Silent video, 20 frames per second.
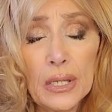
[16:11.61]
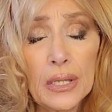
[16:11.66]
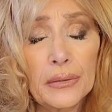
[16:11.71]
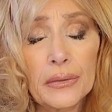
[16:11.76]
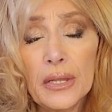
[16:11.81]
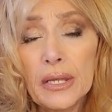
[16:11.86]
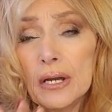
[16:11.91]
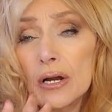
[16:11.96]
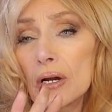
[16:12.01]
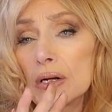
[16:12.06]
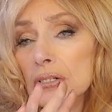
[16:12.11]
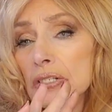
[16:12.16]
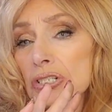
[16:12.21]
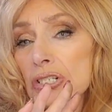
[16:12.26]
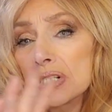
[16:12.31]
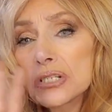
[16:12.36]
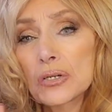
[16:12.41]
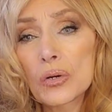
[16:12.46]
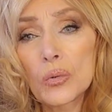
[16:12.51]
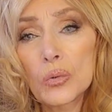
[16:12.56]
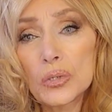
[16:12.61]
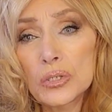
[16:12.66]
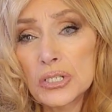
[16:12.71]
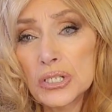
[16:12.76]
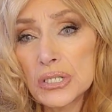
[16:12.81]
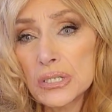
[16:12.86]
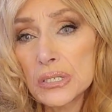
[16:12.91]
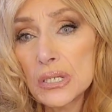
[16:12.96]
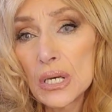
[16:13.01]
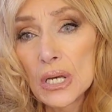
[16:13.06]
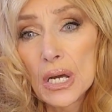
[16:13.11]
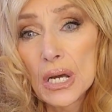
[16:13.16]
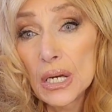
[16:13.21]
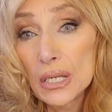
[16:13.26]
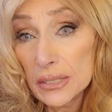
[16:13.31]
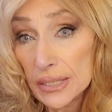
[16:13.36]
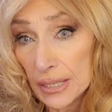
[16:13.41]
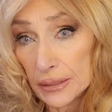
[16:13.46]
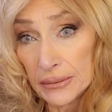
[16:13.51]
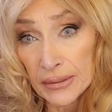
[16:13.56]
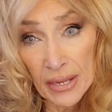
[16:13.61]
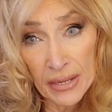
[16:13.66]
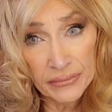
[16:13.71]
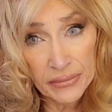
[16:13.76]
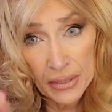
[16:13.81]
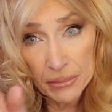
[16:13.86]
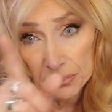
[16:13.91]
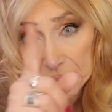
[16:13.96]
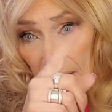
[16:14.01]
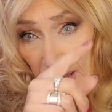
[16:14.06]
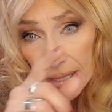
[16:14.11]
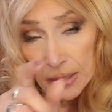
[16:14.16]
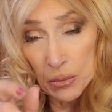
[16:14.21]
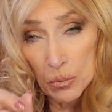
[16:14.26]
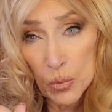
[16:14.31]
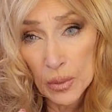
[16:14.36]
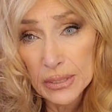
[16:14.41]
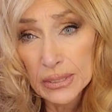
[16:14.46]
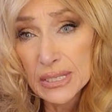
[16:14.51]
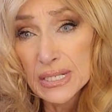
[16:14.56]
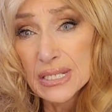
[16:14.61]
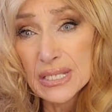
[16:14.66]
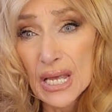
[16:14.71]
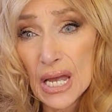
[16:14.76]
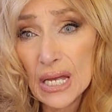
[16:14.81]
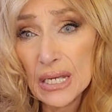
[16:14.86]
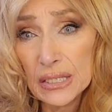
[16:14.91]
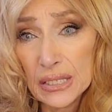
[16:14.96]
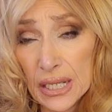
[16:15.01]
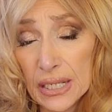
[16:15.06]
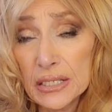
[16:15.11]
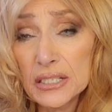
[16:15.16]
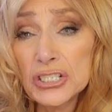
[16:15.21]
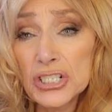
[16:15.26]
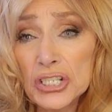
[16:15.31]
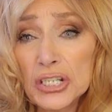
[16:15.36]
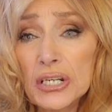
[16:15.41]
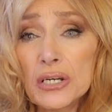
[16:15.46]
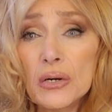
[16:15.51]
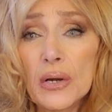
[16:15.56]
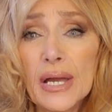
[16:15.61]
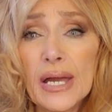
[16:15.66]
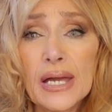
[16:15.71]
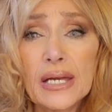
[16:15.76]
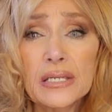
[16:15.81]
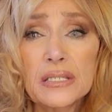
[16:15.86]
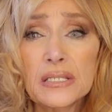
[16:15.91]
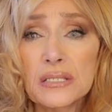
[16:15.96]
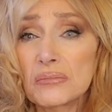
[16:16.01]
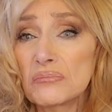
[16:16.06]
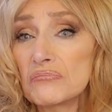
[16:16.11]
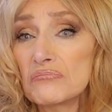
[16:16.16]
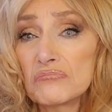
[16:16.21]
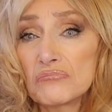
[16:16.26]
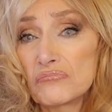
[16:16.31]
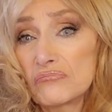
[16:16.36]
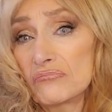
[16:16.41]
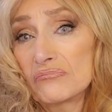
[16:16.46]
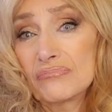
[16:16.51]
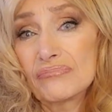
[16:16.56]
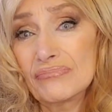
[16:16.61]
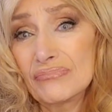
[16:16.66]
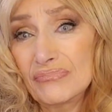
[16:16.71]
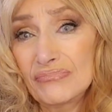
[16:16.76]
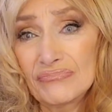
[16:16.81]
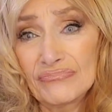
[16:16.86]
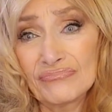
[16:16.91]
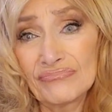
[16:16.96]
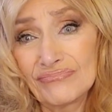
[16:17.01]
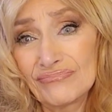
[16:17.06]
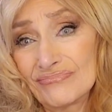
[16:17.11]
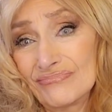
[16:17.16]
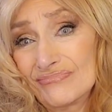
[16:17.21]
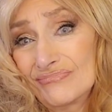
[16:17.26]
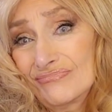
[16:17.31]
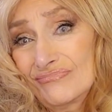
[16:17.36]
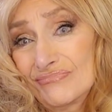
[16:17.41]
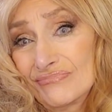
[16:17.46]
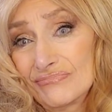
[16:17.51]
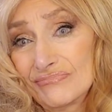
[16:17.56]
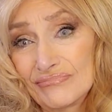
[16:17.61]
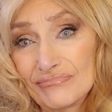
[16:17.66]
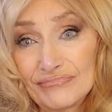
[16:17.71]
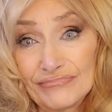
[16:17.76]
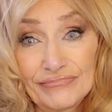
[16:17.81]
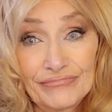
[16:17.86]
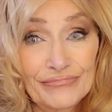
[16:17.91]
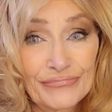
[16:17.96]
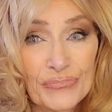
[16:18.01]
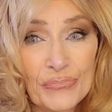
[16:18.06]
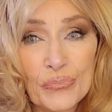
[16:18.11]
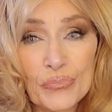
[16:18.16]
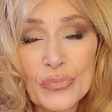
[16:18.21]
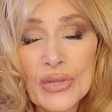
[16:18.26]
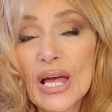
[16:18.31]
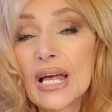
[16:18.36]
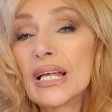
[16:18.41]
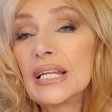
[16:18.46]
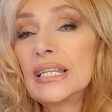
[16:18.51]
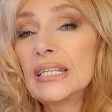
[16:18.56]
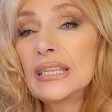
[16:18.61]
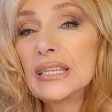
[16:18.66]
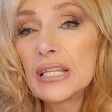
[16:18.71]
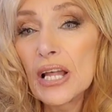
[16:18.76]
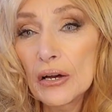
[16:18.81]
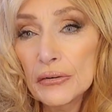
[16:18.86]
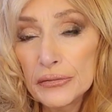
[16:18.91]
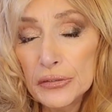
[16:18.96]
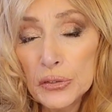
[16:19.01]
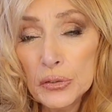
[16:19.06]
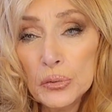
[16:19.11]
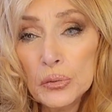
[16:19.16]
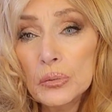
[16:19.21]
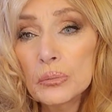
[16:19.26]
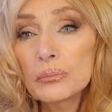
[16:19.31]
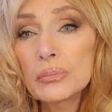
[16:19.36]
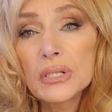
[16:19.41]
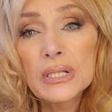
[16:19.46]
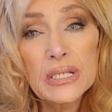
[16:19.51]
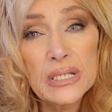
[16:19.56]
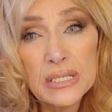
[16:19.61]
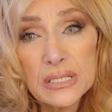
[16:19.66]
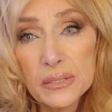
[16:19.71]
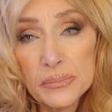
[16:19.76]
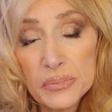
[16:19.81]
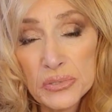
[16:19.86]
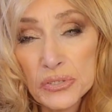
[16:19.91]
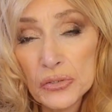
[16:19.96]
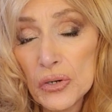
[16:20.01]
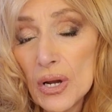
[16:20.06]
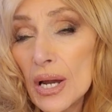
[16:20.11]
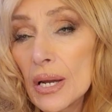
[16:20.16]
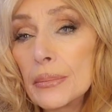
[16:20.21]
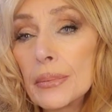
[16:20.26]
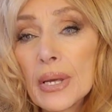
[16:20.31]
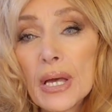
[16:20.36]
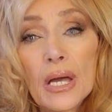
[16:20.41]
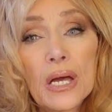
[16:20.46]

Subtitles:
And they are just gorgeous. And they have that black and white design like Chanel has. Love you. Please subscribe.